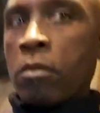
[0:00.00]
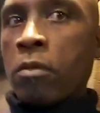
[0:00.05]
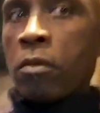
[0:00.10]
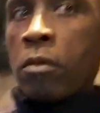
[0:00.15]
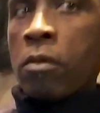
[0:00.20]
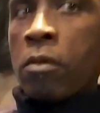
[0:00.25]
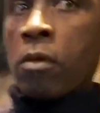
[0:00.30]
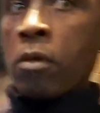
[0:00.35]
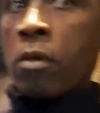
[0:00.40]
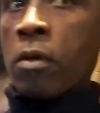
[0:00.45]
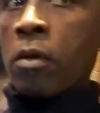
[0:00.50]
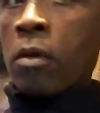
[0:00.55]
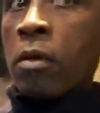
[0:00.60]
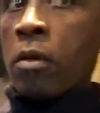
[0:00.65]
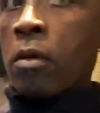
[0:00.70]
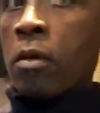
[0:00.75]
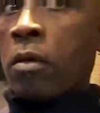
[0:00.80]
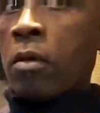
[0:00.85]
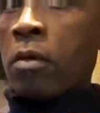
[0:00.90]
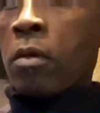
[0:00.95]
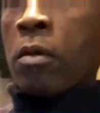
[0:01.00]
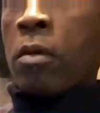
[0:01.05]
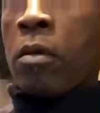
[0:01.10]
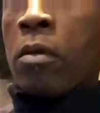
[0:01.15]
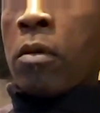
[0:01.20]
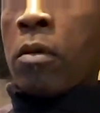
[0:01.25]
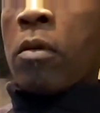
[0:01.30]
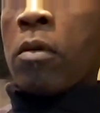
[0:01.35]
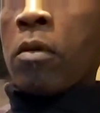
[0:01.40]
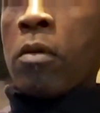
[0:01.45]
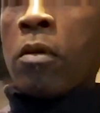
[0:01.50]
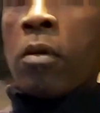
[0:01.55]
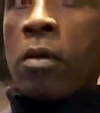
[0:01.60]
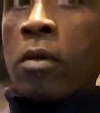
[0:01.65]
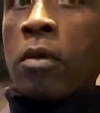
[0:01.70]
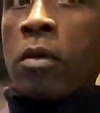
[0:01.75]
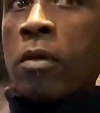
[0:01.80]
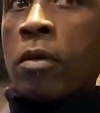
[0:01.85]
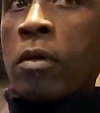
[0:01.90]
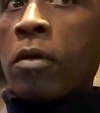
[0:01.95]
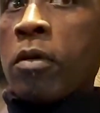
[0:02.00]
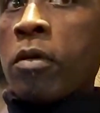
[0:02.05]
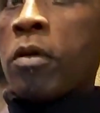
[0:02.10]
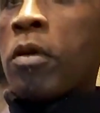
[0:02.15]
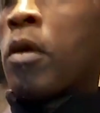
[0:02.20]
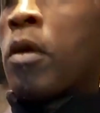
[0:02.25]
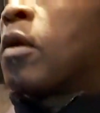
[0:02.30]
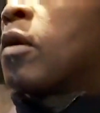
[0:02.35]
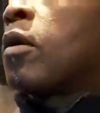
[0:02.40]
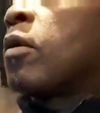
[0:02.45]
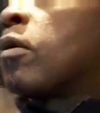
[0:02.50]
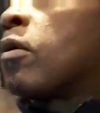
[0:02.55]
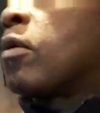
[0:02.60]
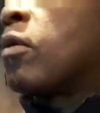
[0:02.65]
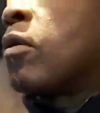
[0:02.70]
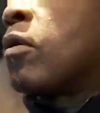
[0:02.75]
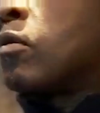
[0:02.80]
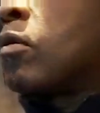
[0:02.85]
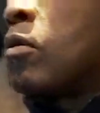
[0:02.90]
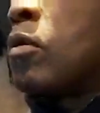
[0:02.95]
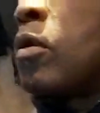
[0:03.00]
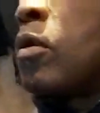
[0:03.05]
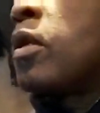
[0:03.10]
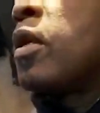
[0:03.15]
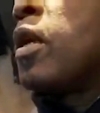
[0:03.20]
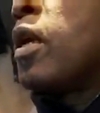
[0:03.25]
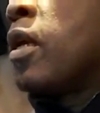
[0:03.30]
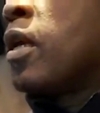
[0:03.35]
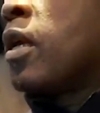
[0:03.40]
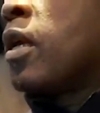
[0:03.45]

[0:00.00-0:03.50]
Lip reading: and you were watching him when you were working out, lovely head and waist